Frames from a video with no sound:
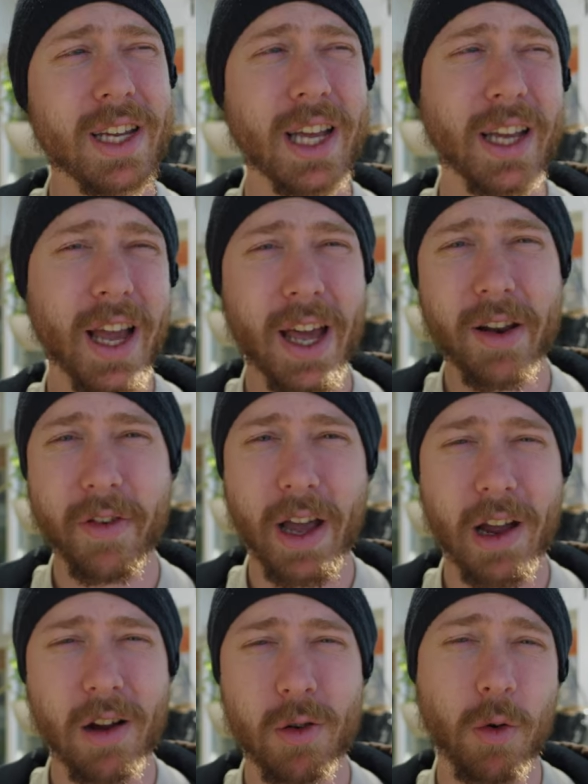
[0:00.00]
like a can of
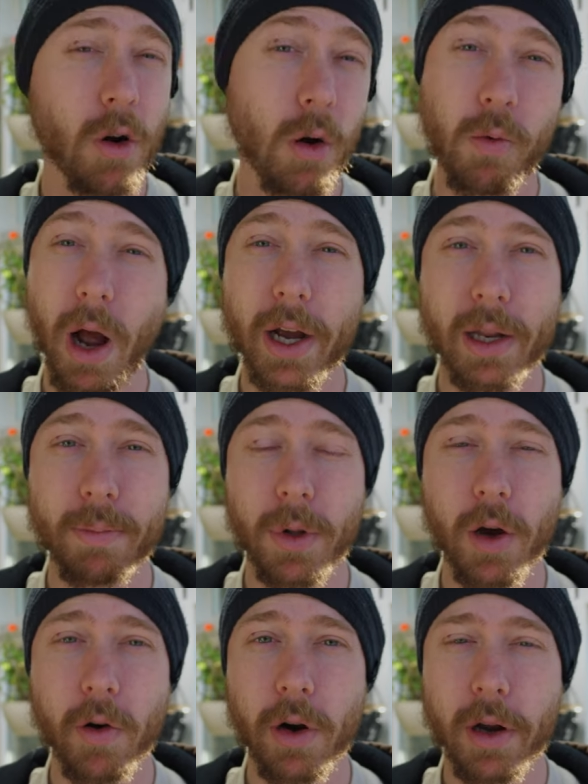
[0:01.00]
air or a rocket
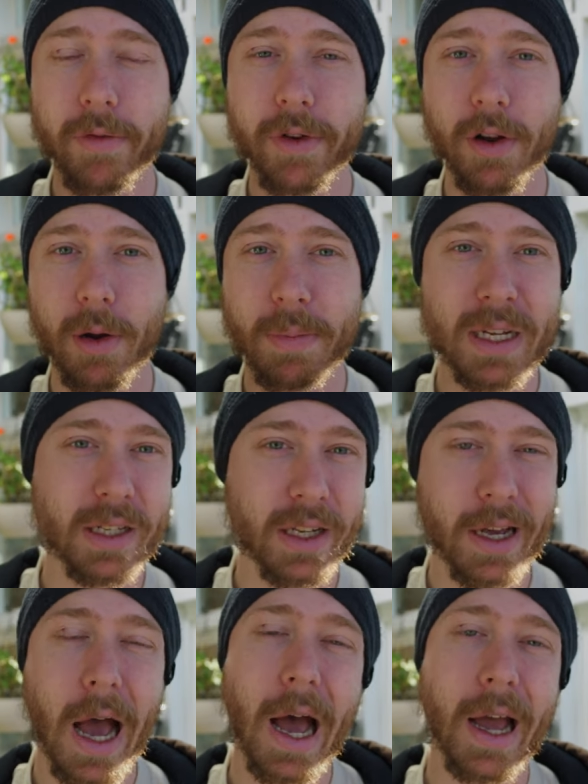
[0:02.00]
blower if you're a
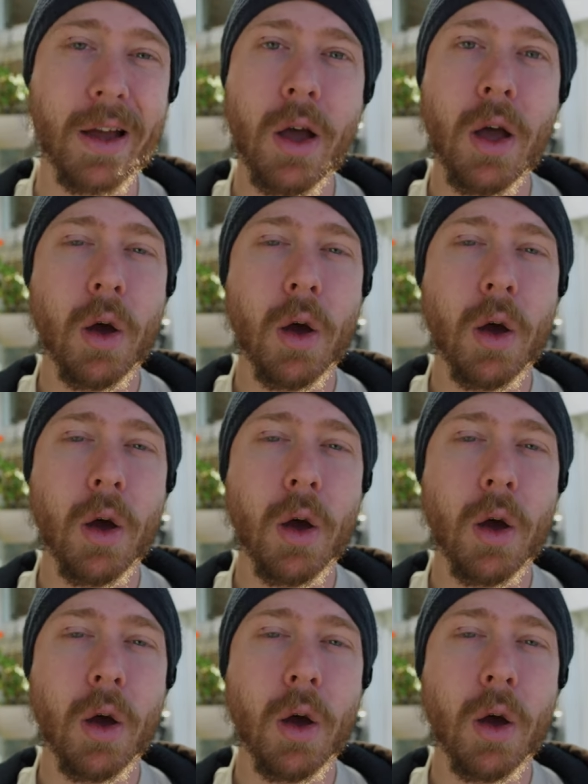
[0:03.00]
PC guy